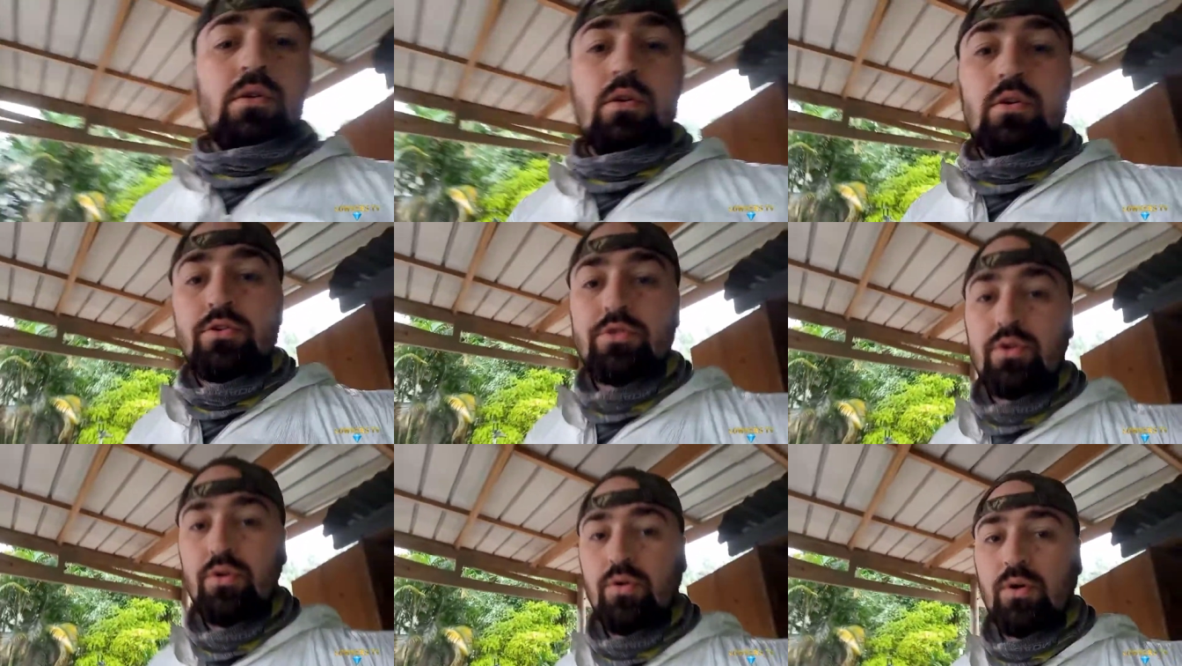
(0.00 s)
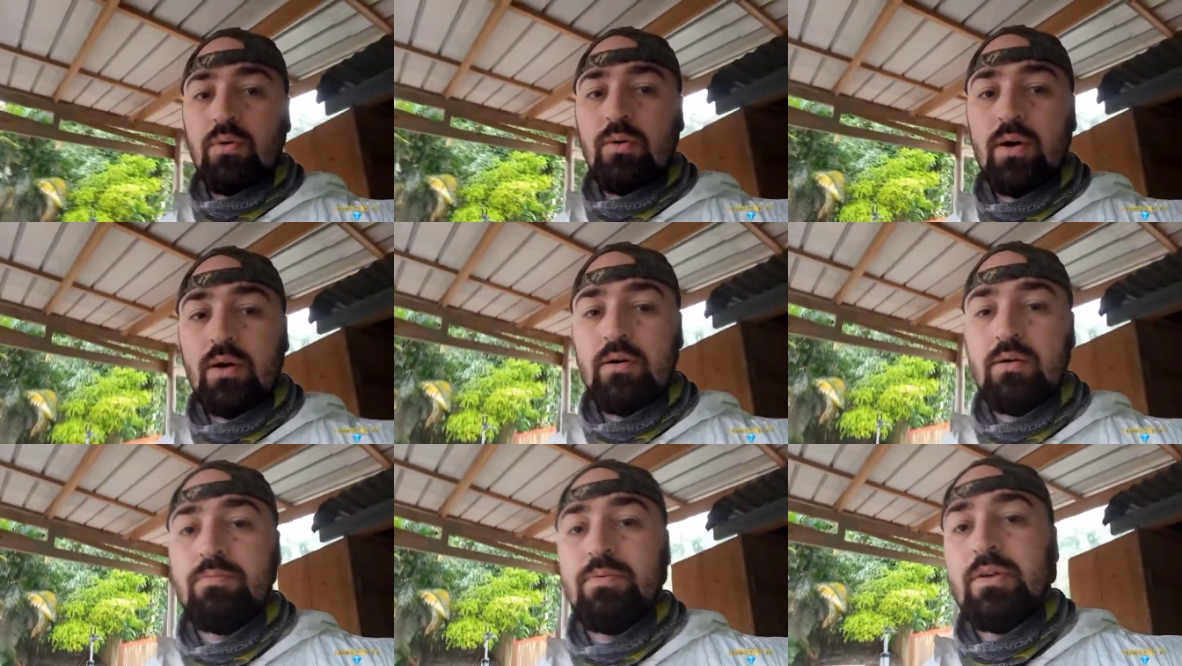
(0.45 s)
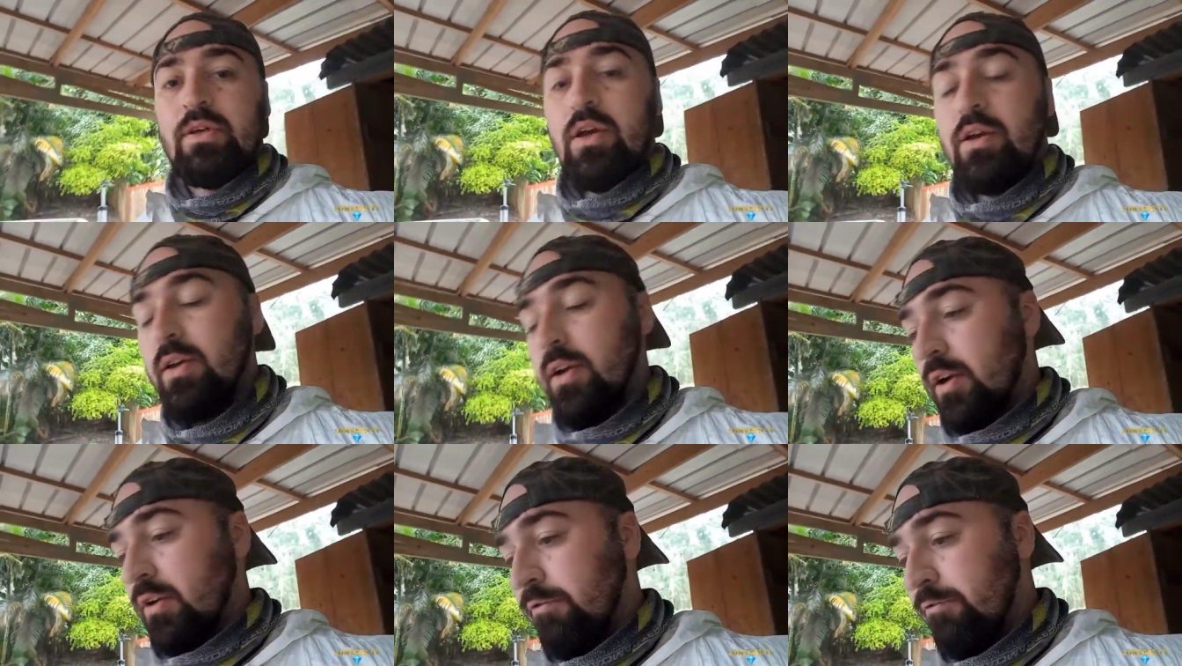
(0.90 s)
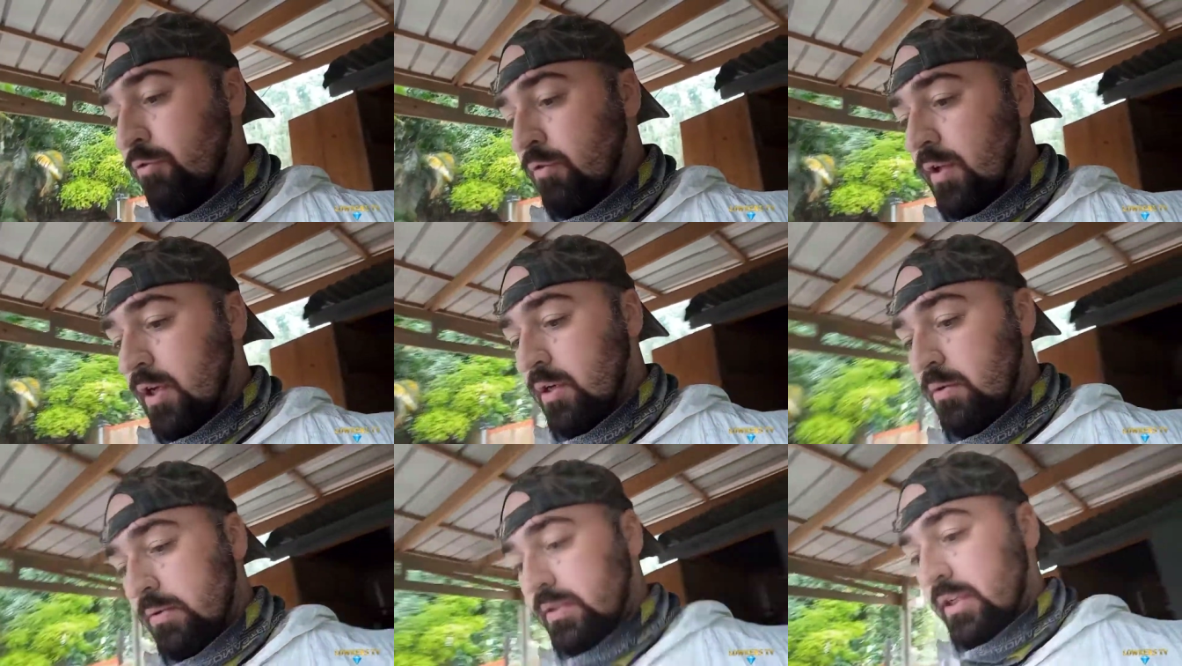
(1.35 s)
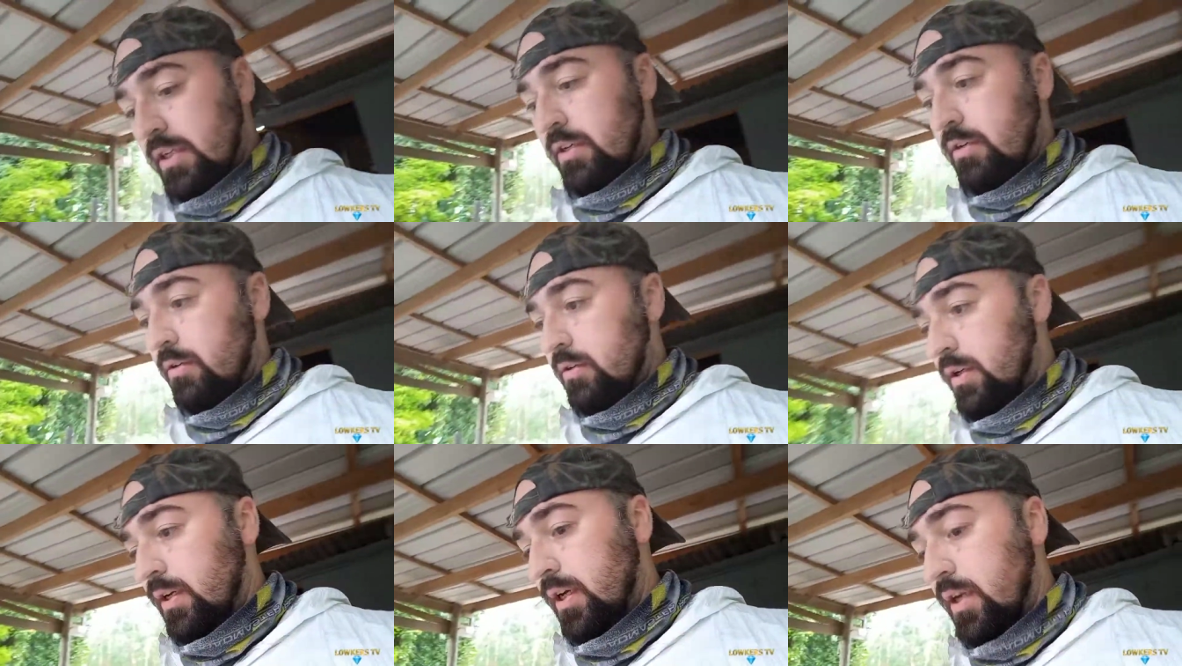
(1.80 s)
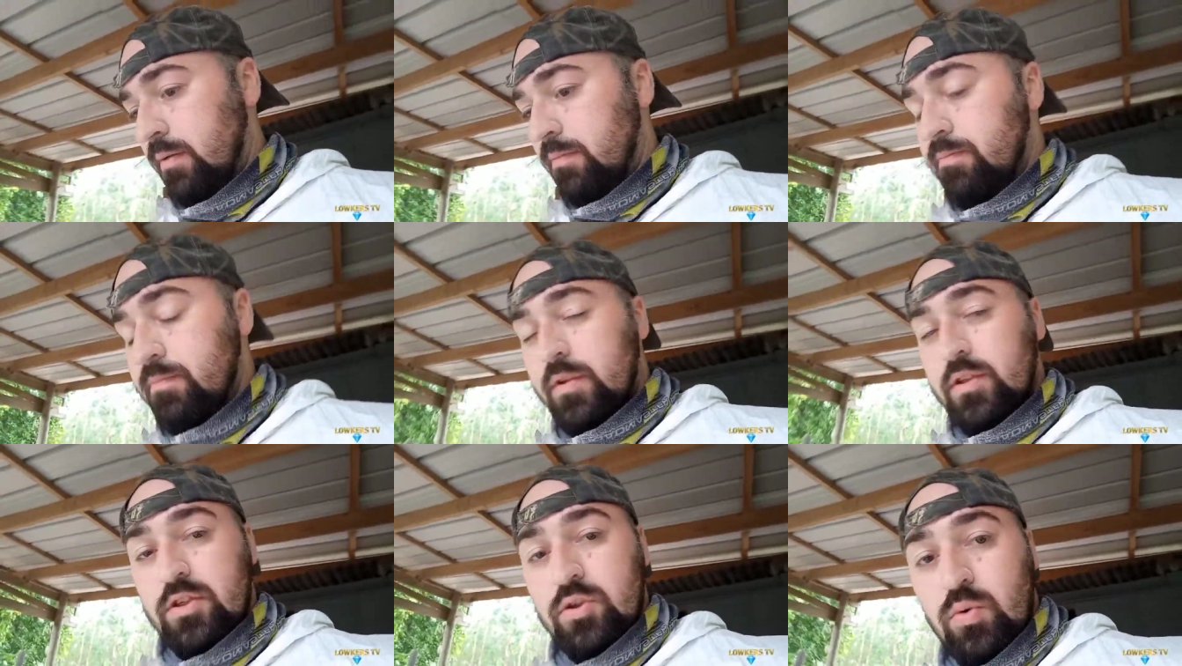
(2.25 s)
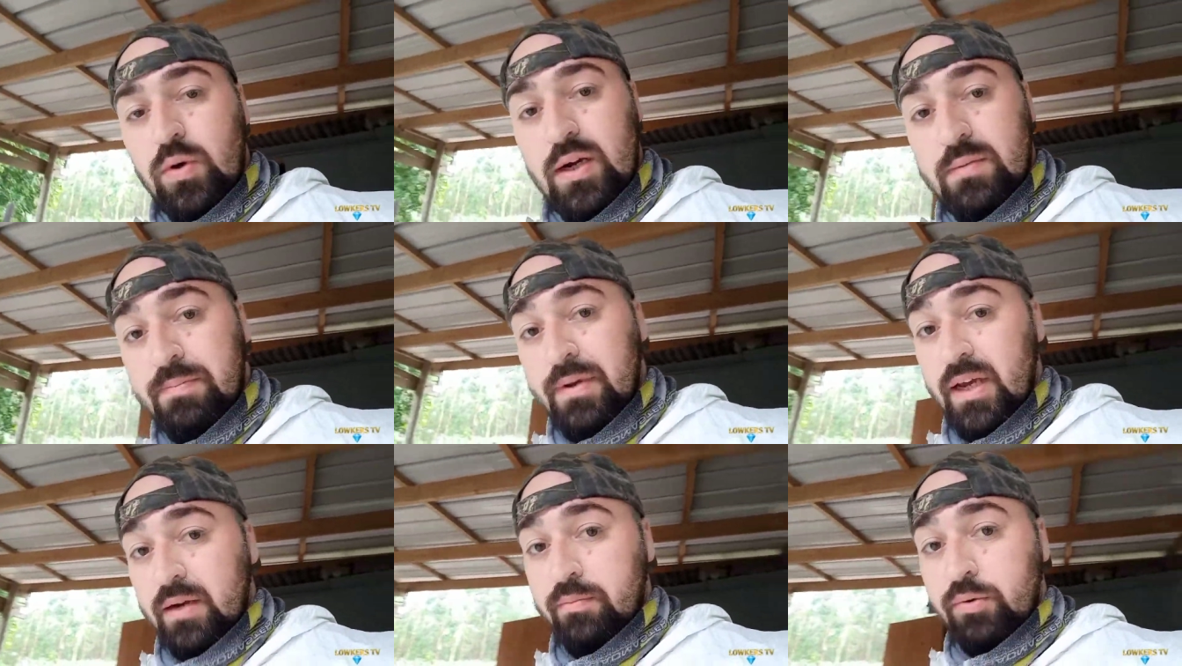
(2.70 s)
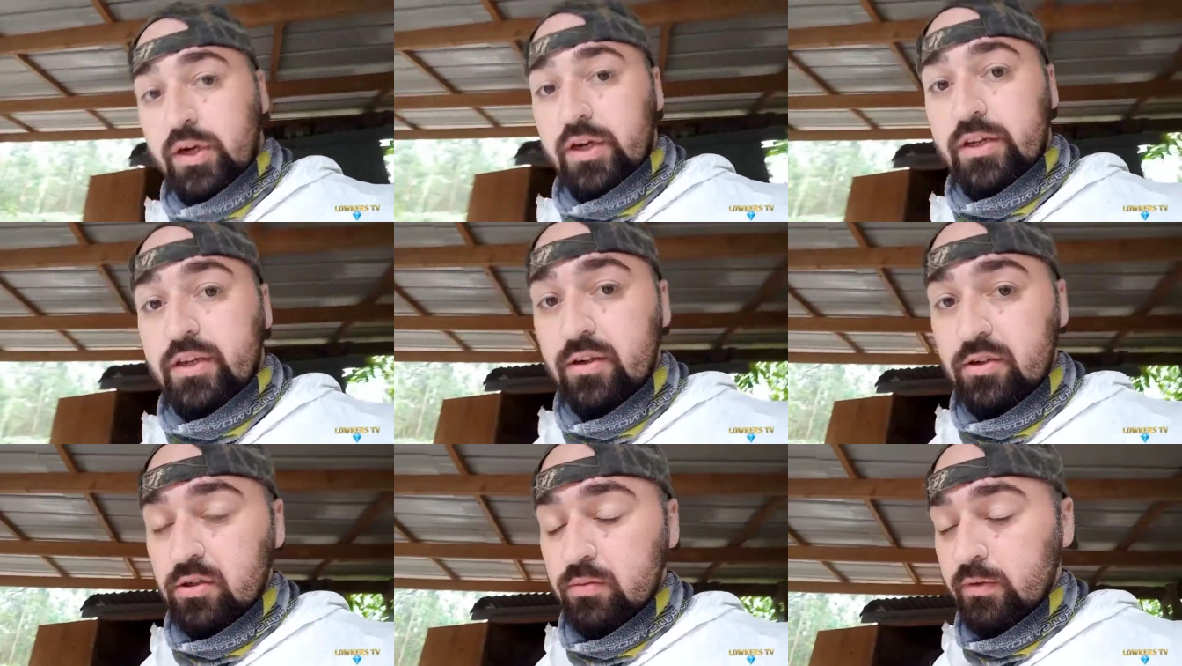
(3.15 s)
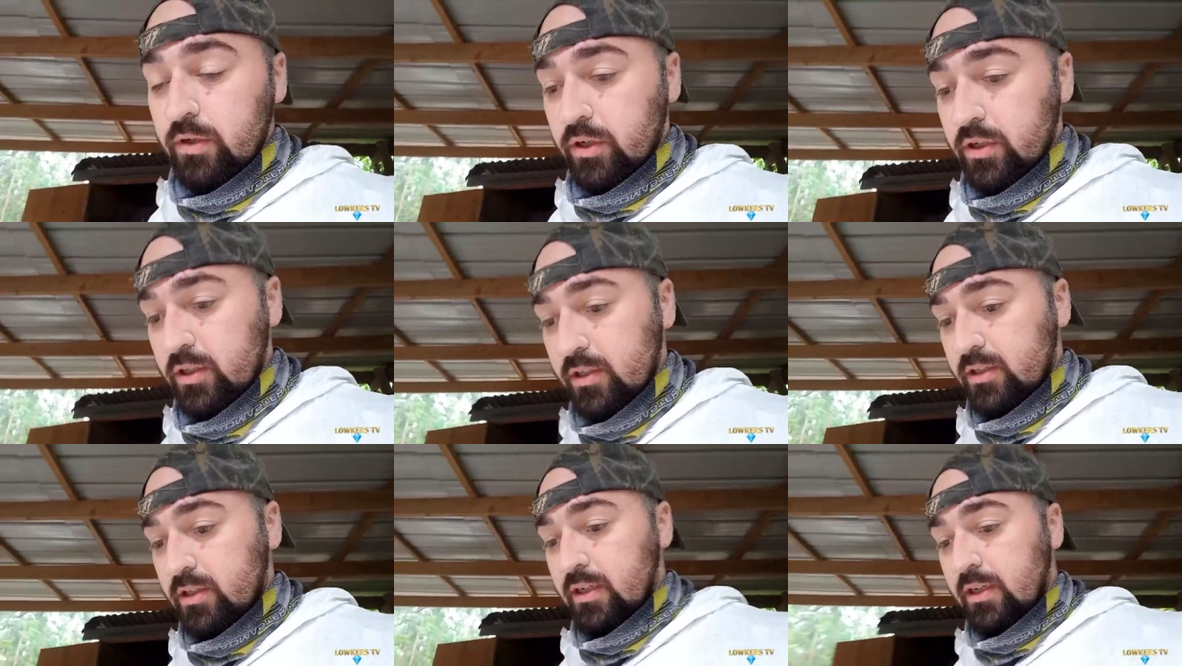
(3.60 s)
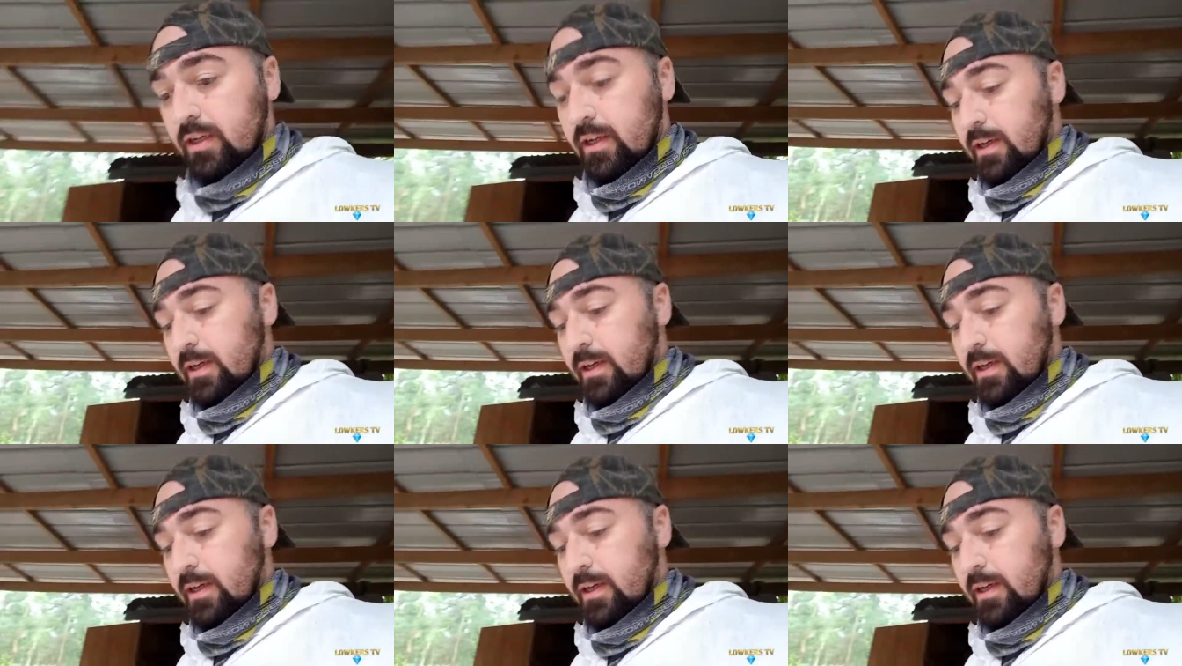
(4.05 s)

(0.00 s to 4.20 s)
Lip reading: Sure, well, been going at it a full hour now. This is quite backbreaking, to be honest.